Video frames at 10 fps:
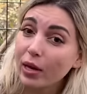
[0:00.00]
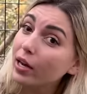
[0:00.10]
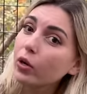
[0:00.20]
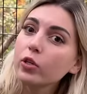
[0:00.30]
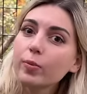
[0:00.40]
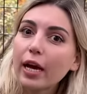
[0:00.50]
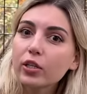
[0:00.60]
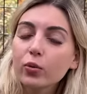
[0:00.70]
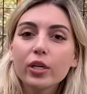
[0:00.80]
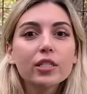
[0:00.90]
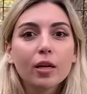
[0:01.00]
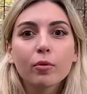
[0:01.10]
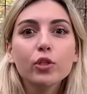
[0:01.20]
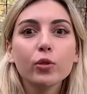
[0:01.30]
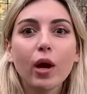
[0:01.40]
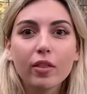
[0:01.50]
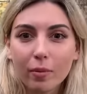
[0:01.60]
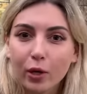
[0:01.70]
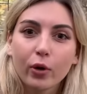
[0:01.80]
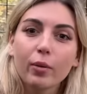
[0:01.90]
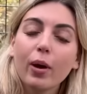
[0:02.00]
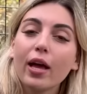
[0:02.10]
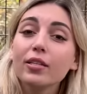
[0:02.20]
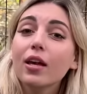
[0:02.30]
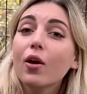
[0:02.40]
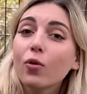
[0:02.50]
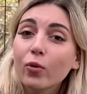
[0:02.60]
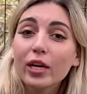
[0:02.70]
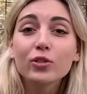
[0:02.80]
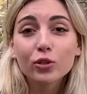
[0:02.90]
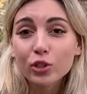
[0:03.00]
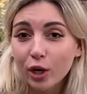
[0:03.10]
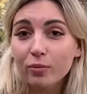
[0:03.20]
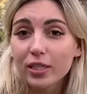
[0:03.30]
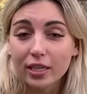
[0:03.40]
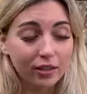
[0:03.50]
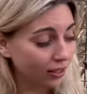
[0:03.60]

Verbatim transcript: And it goes back to reason number two why they make great pets razor sharp teeth.